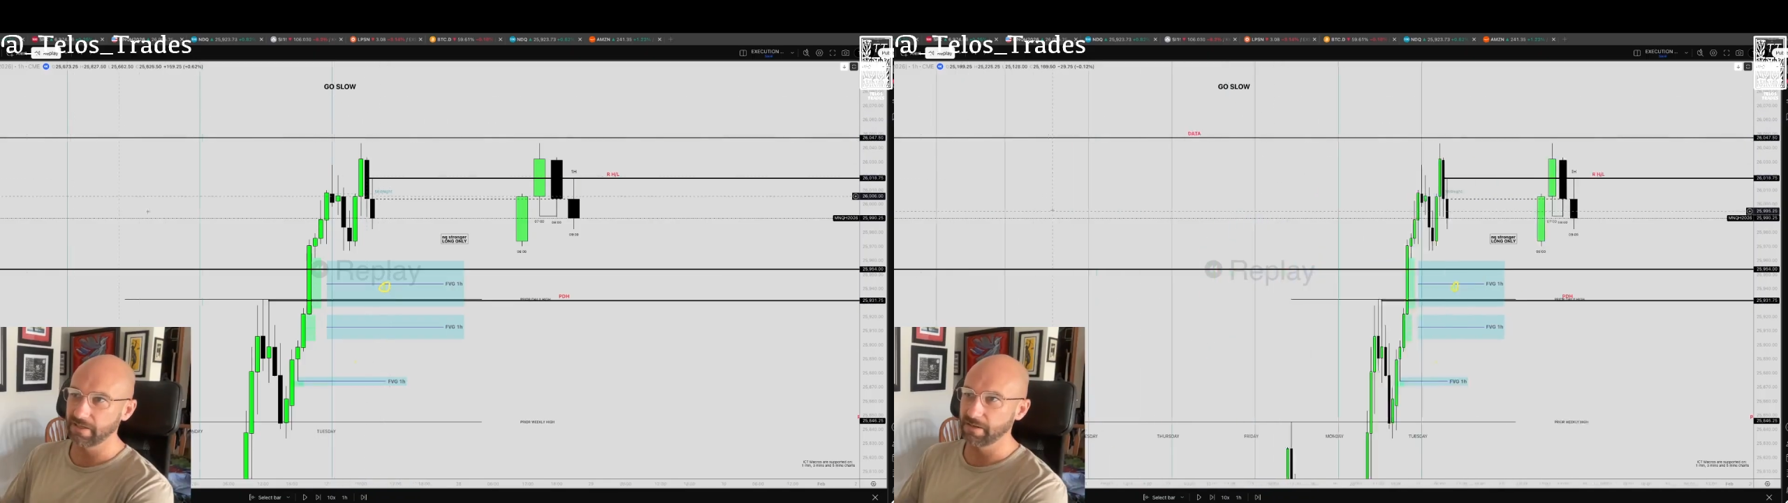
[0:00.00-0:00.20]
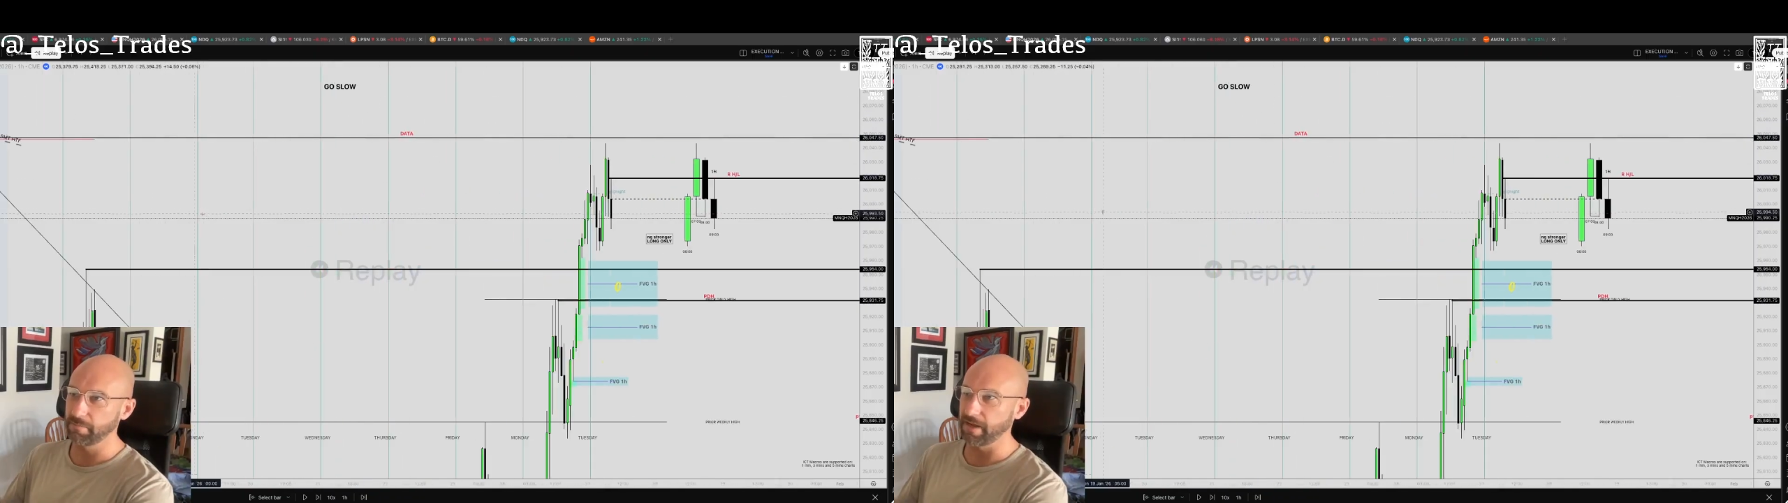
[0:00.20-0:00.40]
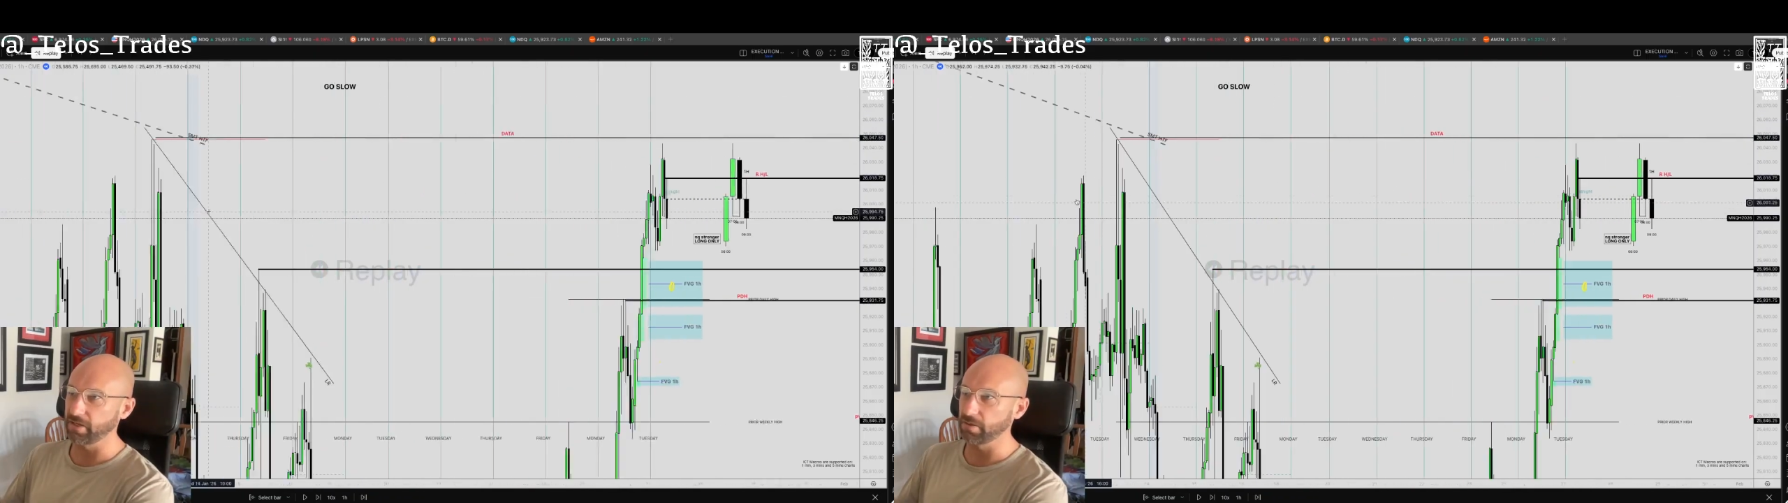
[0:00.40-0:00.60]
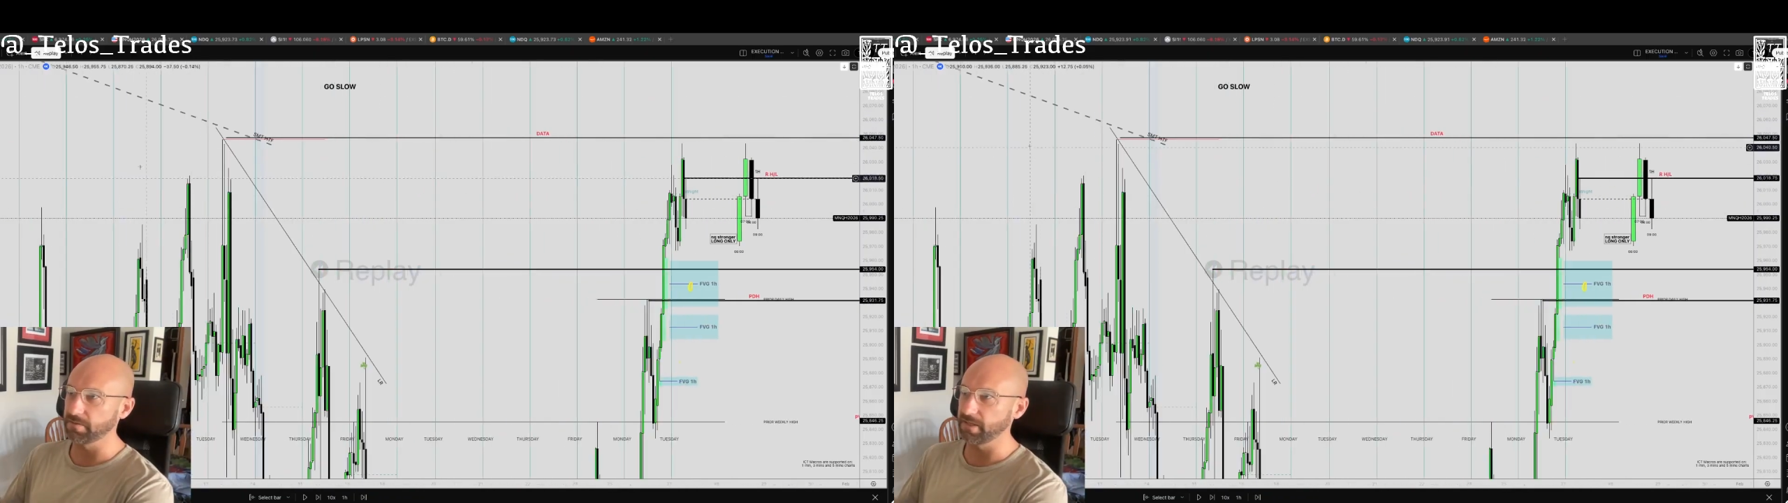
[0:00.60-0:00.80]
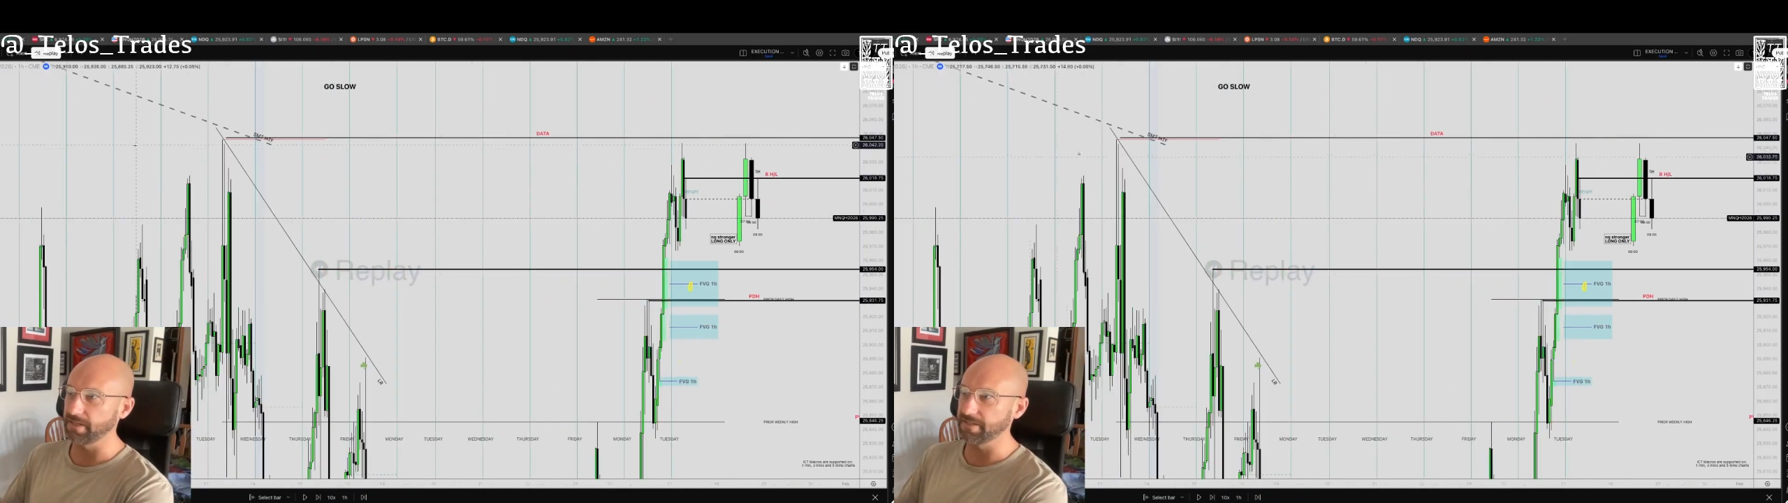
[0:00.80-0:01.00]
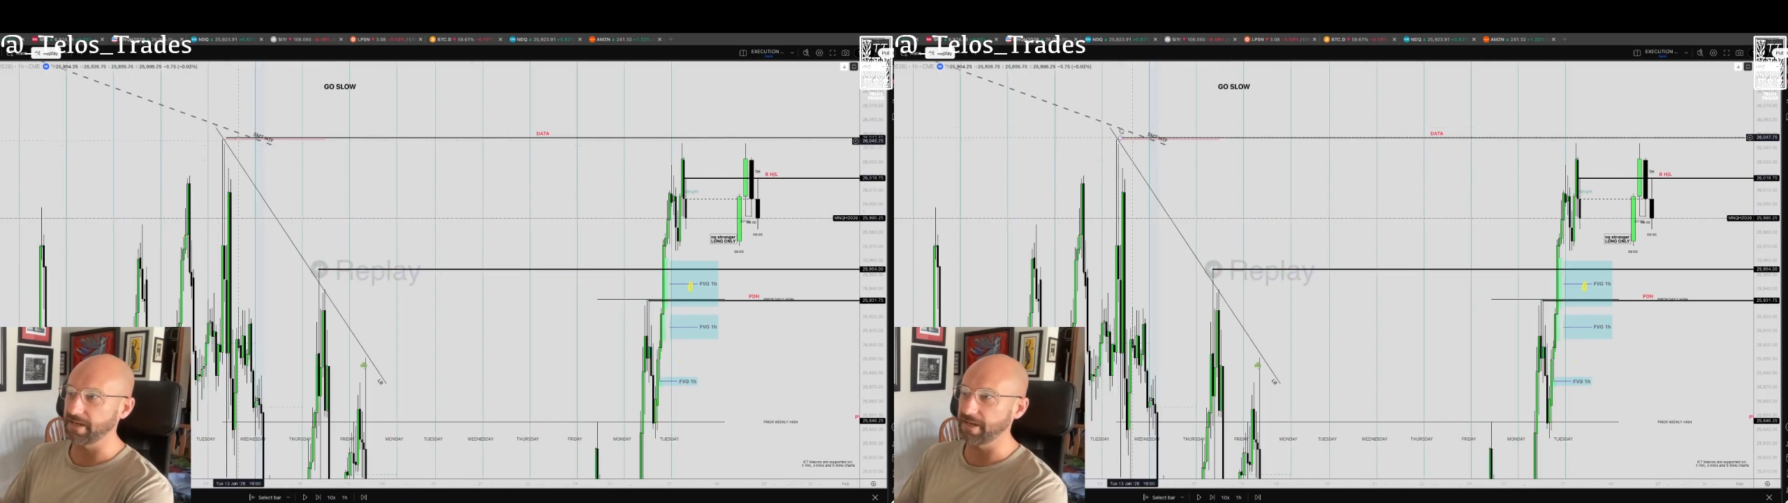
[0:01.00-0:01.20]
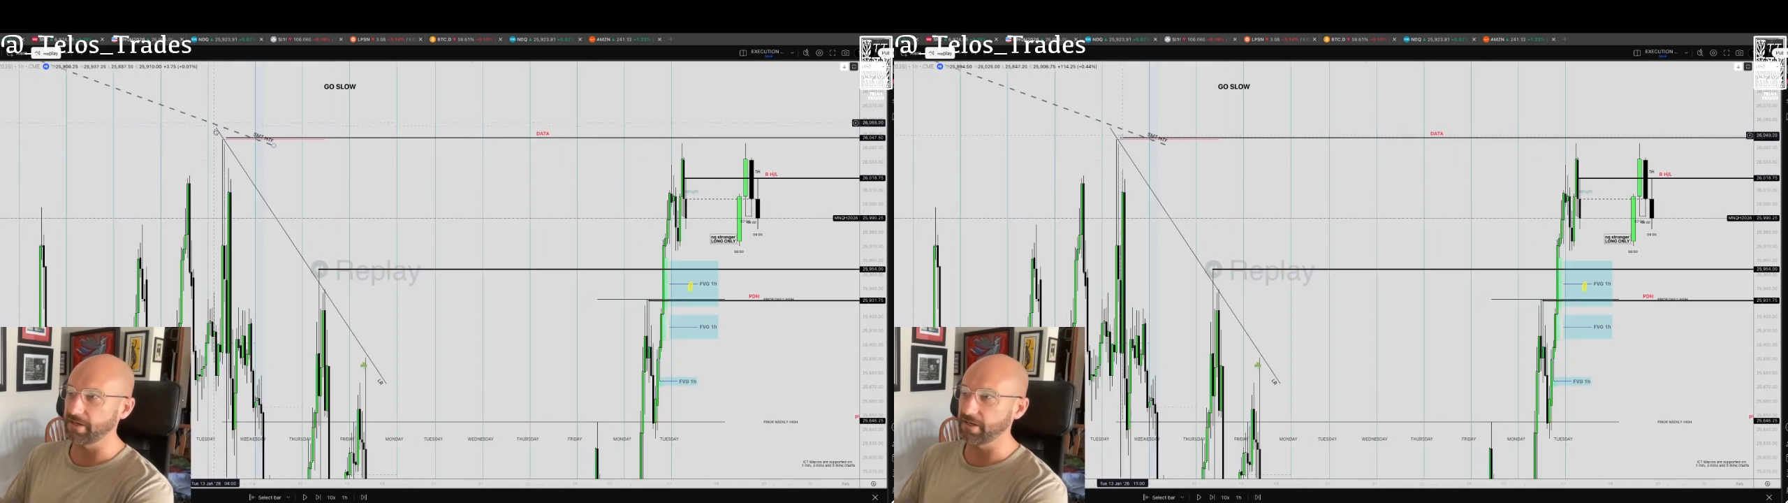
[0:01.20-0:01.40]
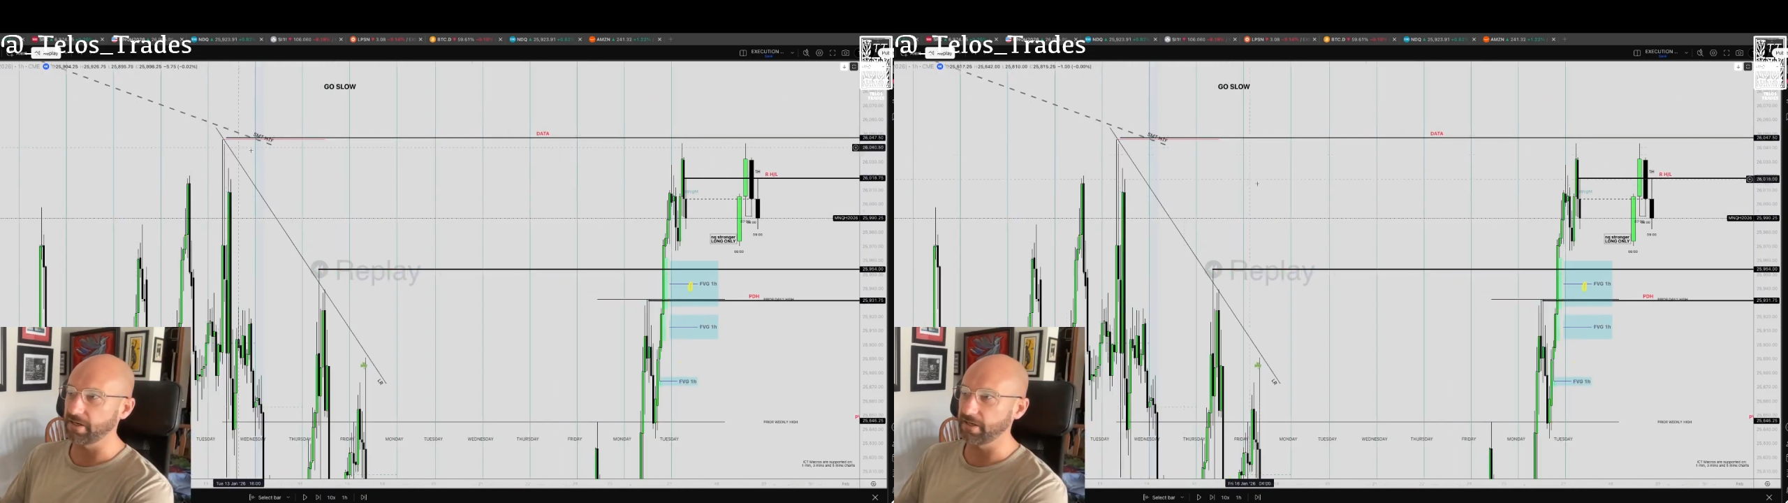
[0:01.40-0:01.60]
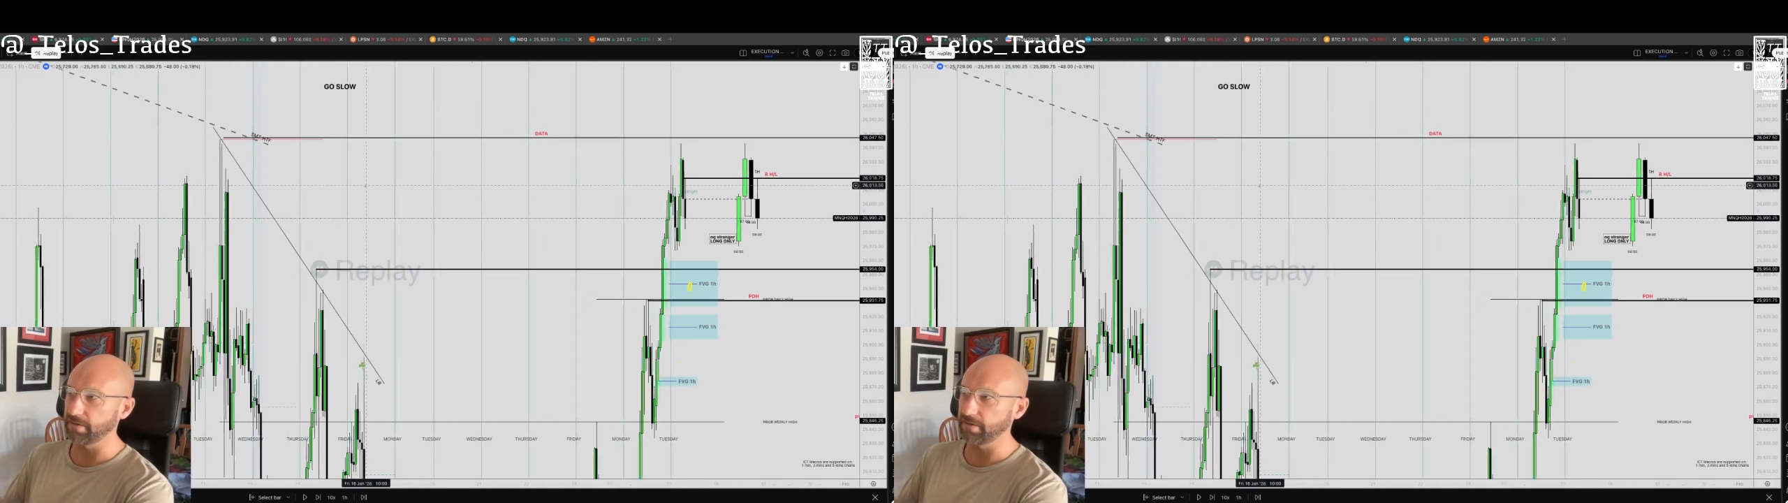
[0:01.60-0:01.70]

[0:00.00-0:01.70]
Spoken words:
back up to that data high